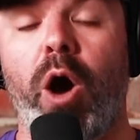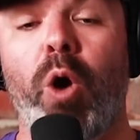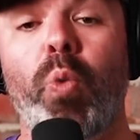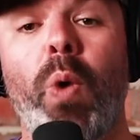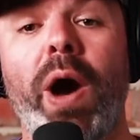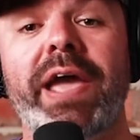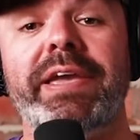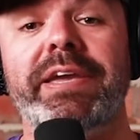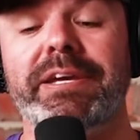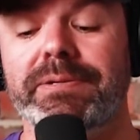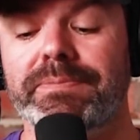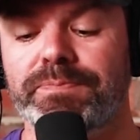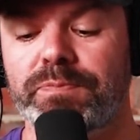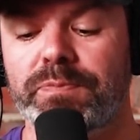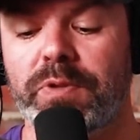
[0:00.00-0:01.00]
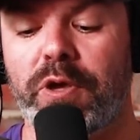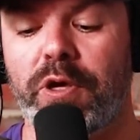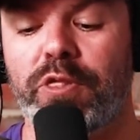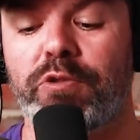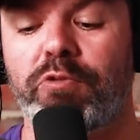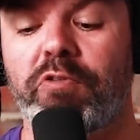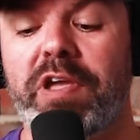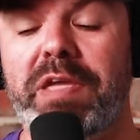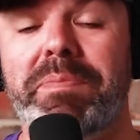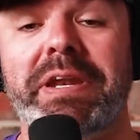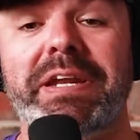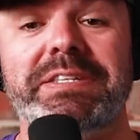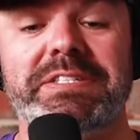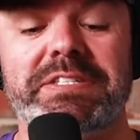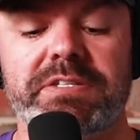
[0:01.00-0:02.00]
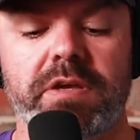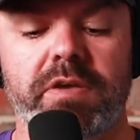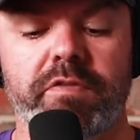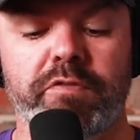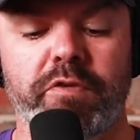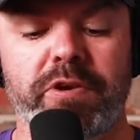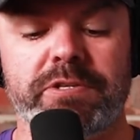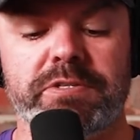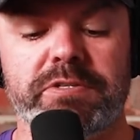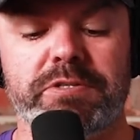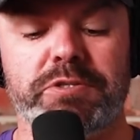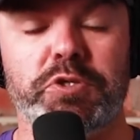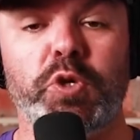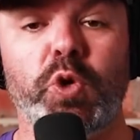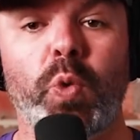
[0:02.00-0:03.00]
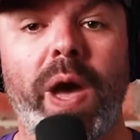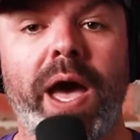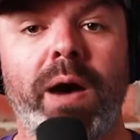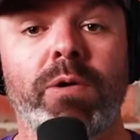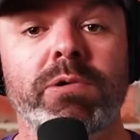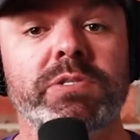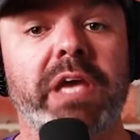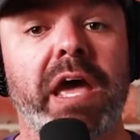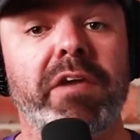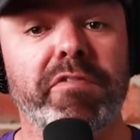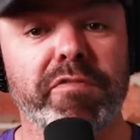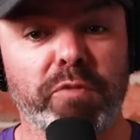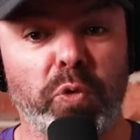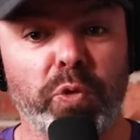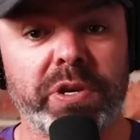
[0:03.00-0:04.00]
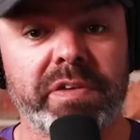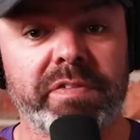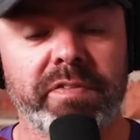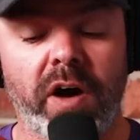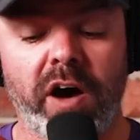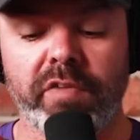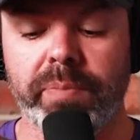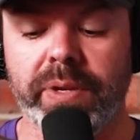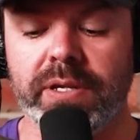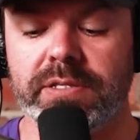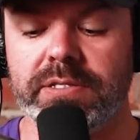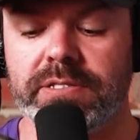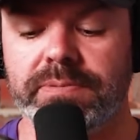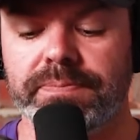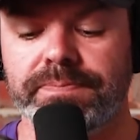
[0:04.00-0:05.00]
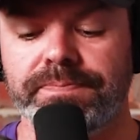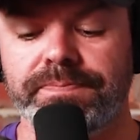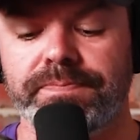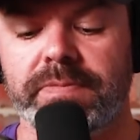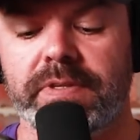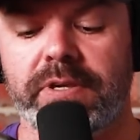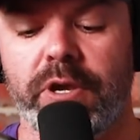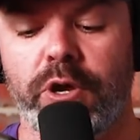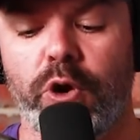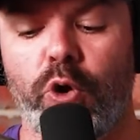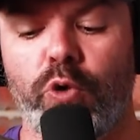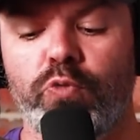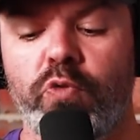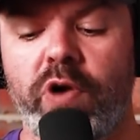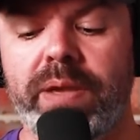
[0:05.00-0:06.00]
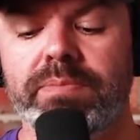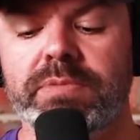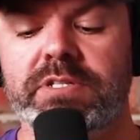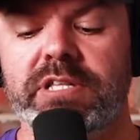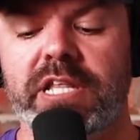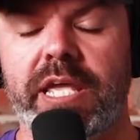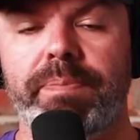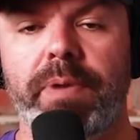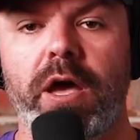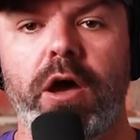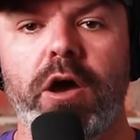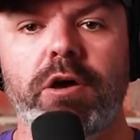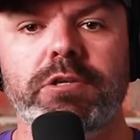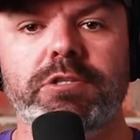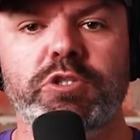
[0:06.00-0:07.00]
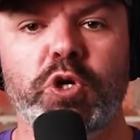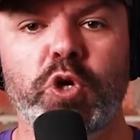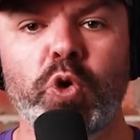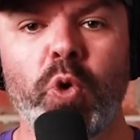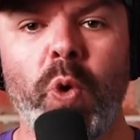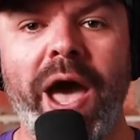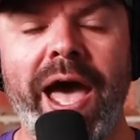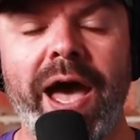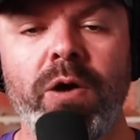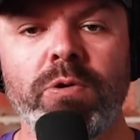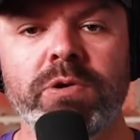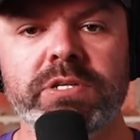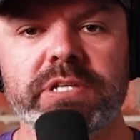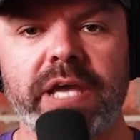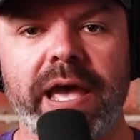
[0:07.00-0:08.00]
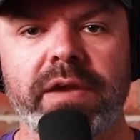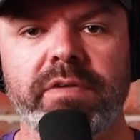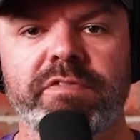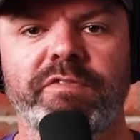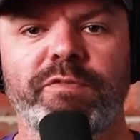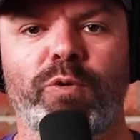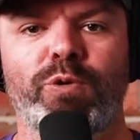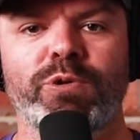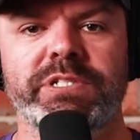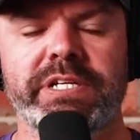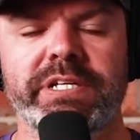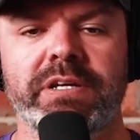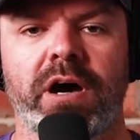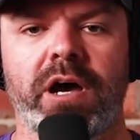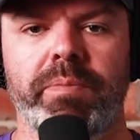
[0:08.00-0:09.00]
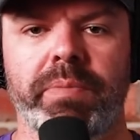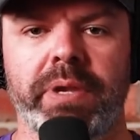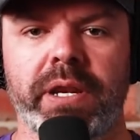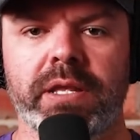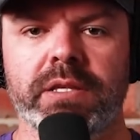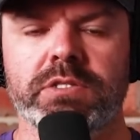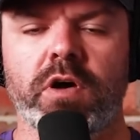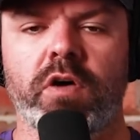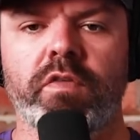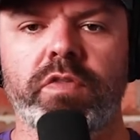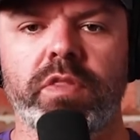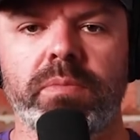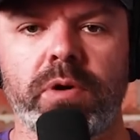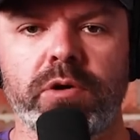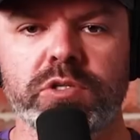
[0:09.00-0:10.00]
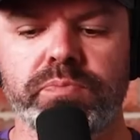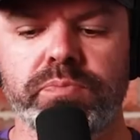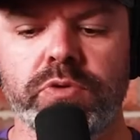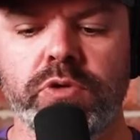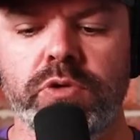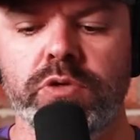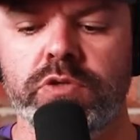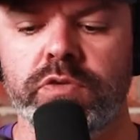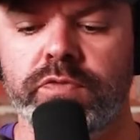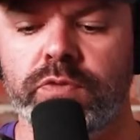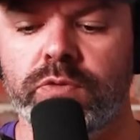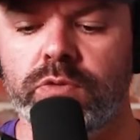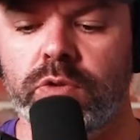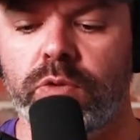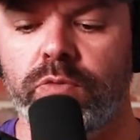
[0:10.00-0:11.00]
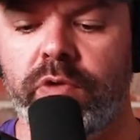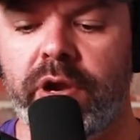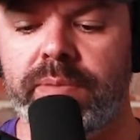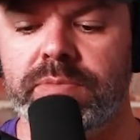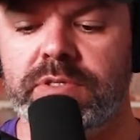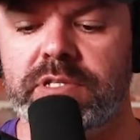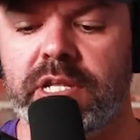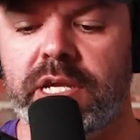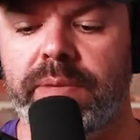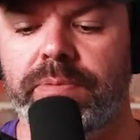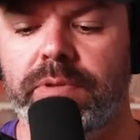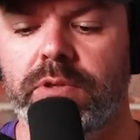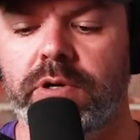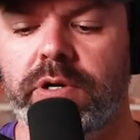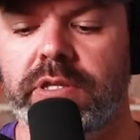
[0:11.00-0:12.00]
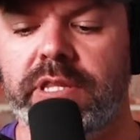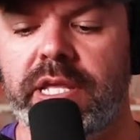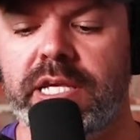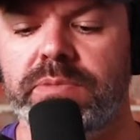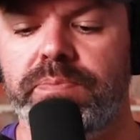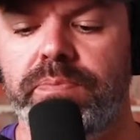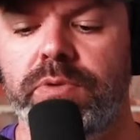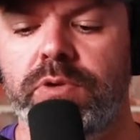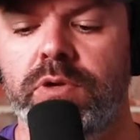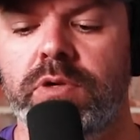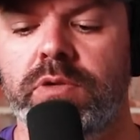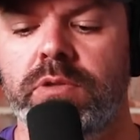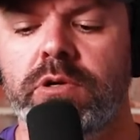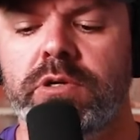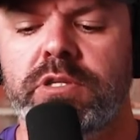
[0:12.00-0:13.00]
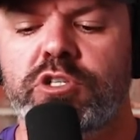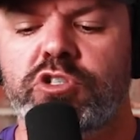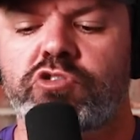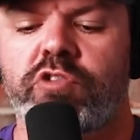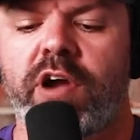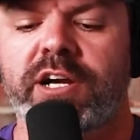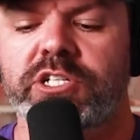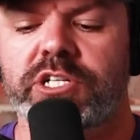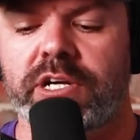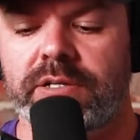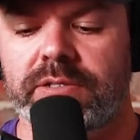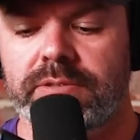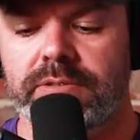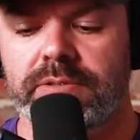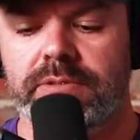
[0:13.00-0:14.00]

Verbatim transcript: Awake, 3 minutes versus 2 hours and 45 minutes. REM sleep, Two hours and 49 minutes of the most beautiful REM sleep. Look at these be- look at the structure